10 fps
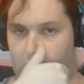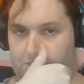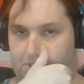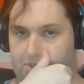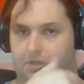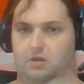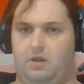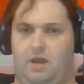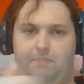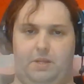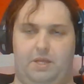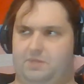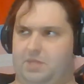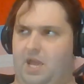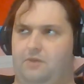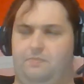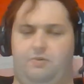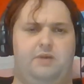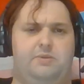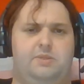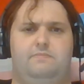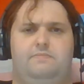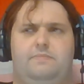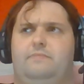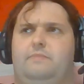which is I believe is how you pronounce it,